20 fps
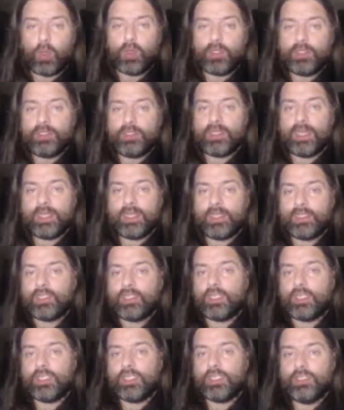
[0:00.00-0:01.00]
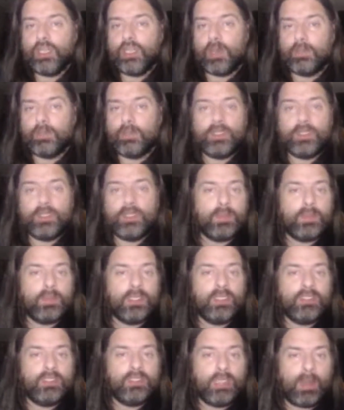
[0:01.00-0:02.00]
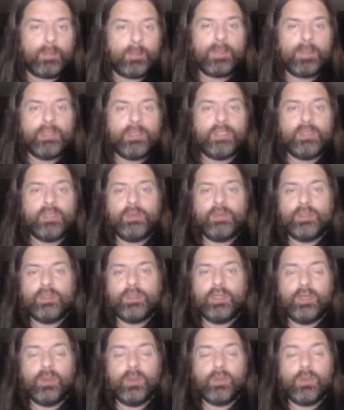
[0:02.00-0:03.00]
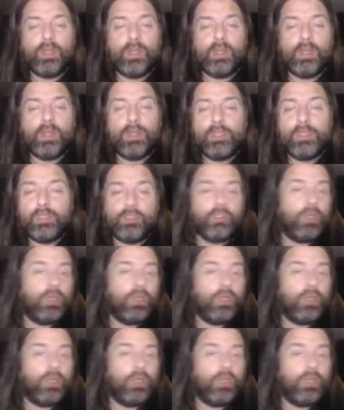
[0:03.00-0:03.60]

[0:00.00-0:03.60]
Raw in danger? Is WWE in jeopardy with the low rating?